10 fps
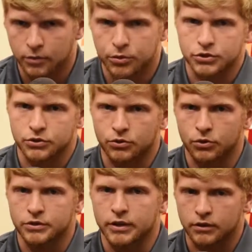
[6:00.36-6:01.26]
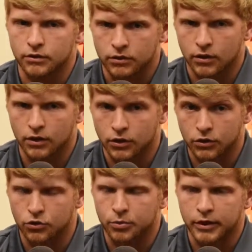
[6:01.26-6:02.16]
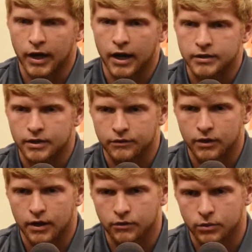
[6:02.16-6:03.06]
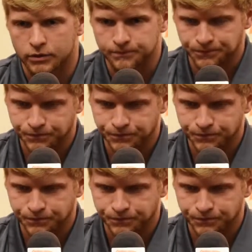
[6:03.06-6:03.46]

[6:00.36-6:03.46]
pushing towards getting a good group of guys, having everyone.